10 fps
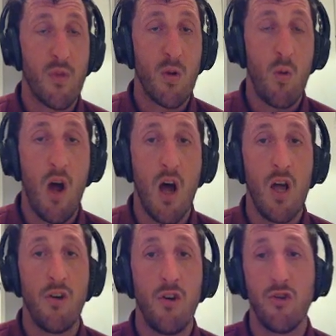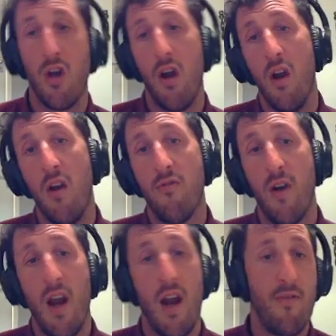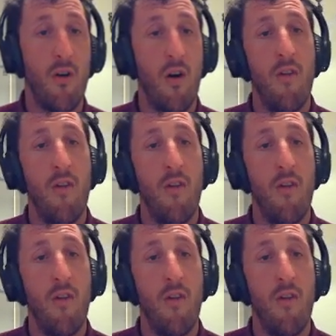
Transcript: 1, 2, 3, 4,